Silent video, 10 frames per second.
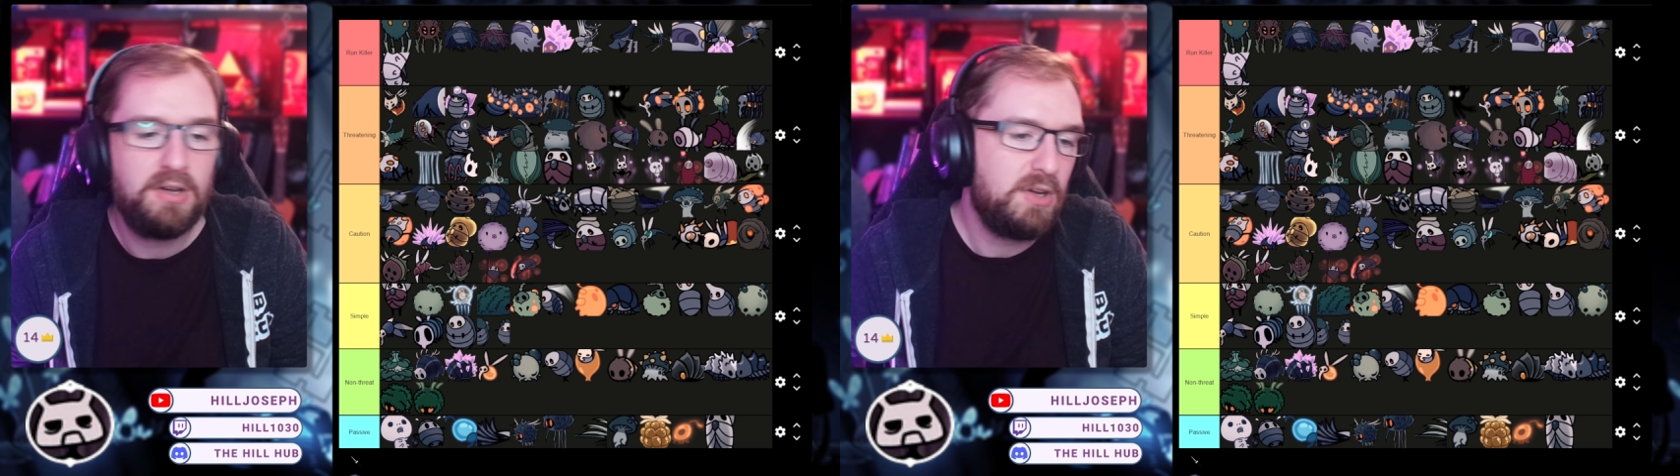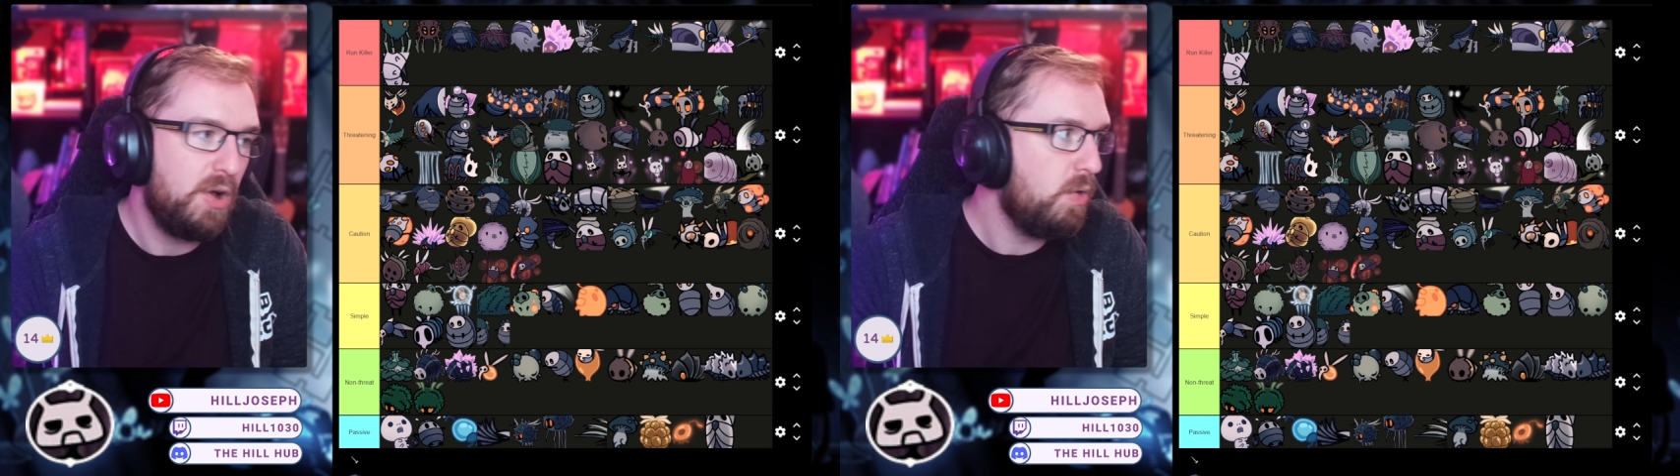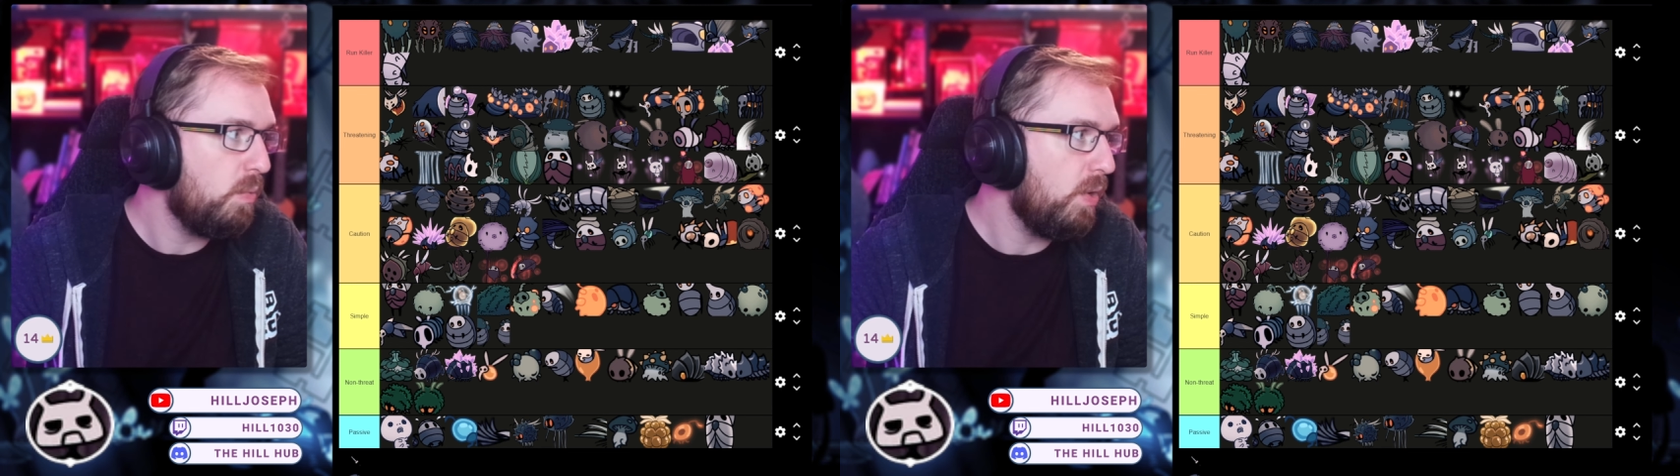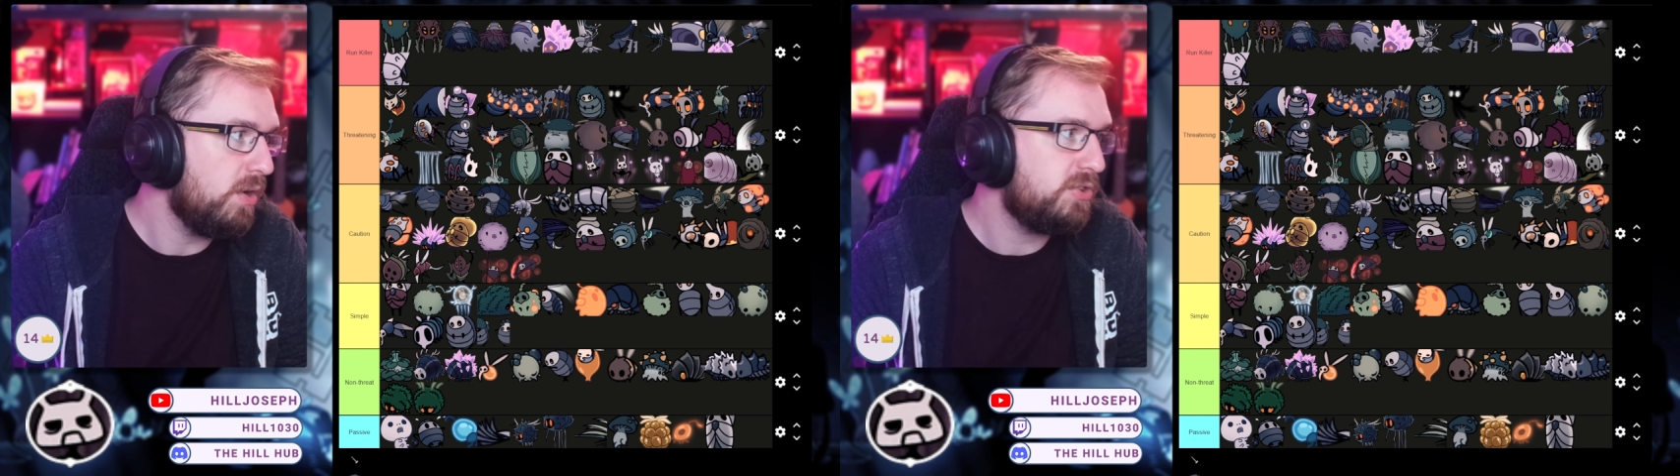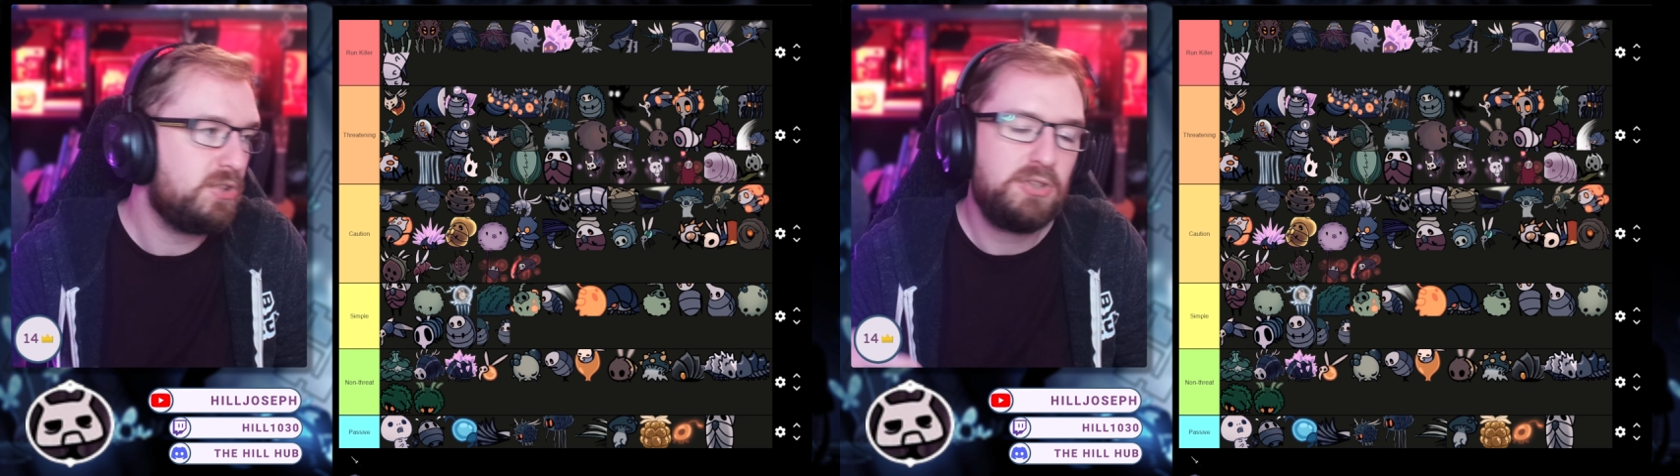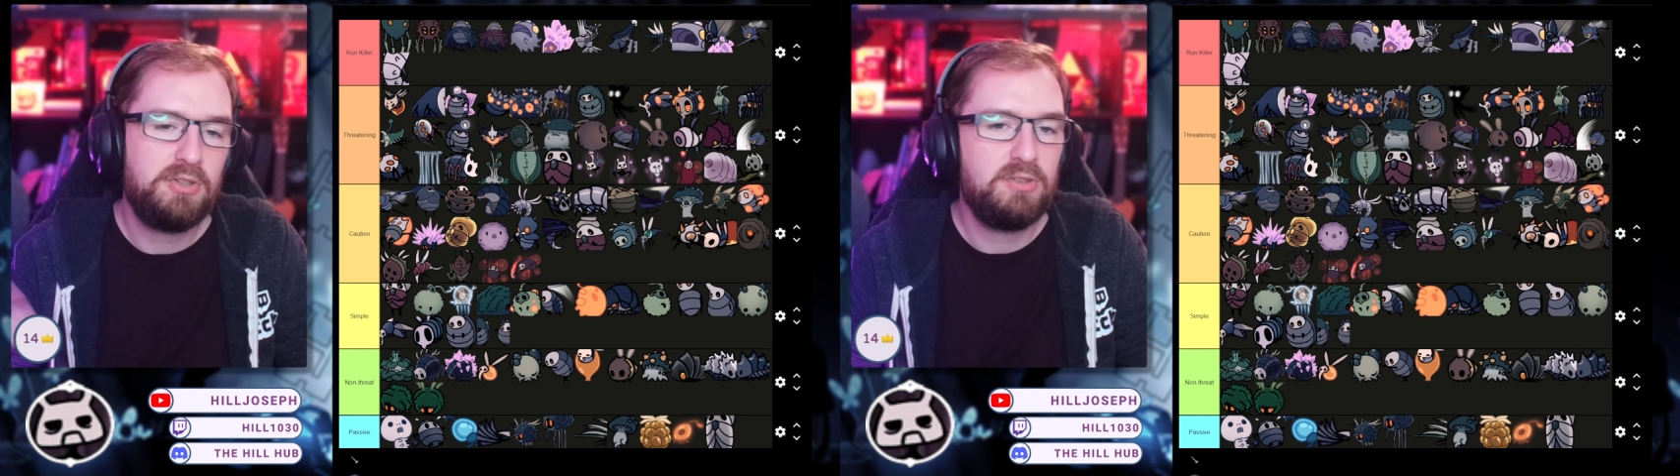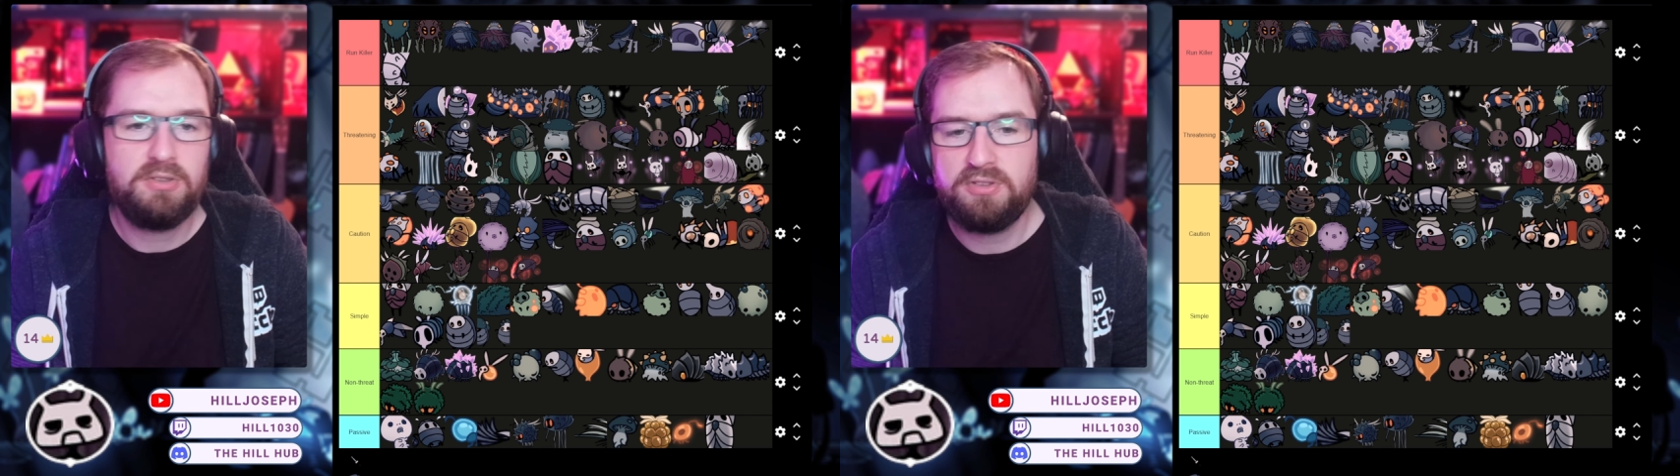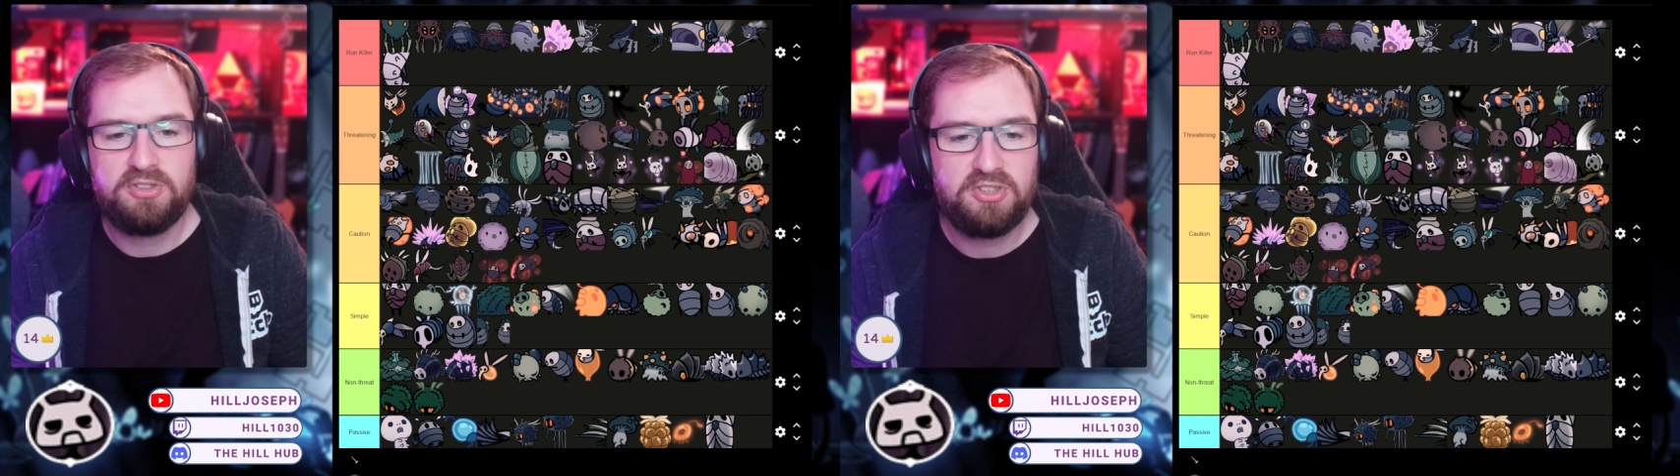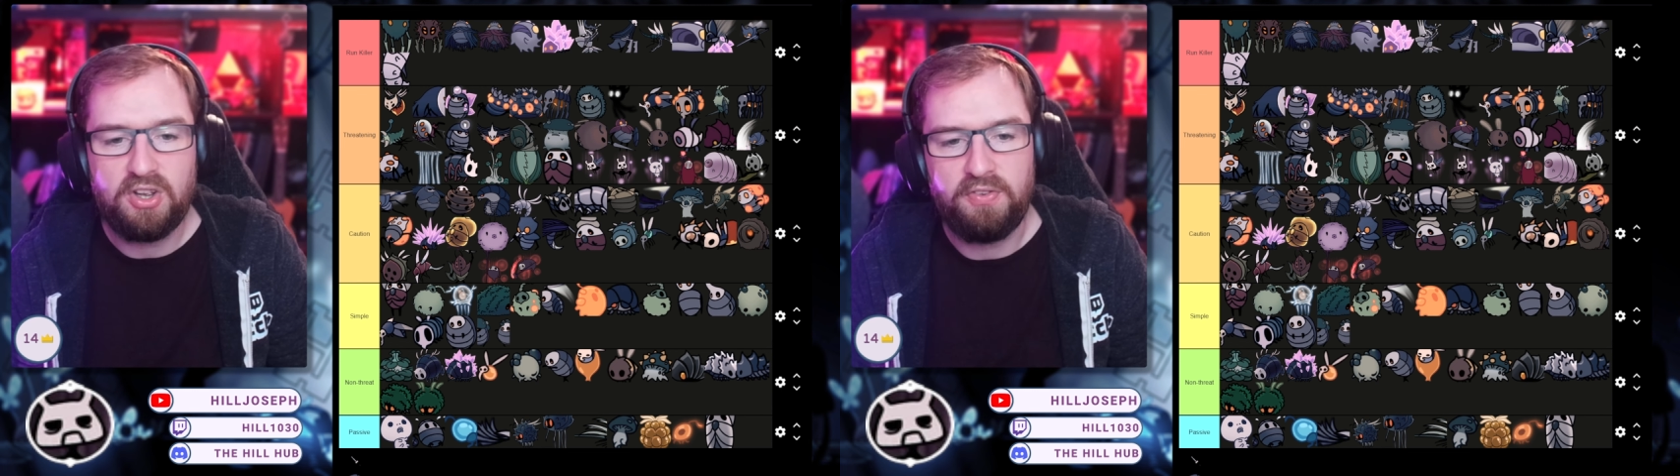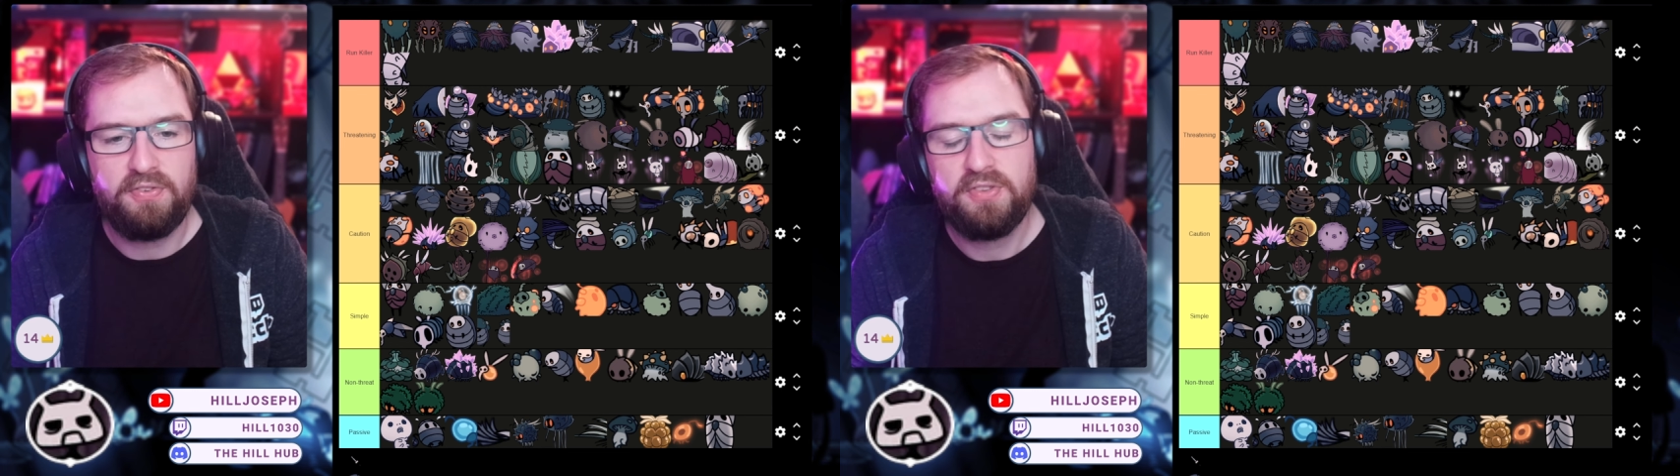Go watch stuff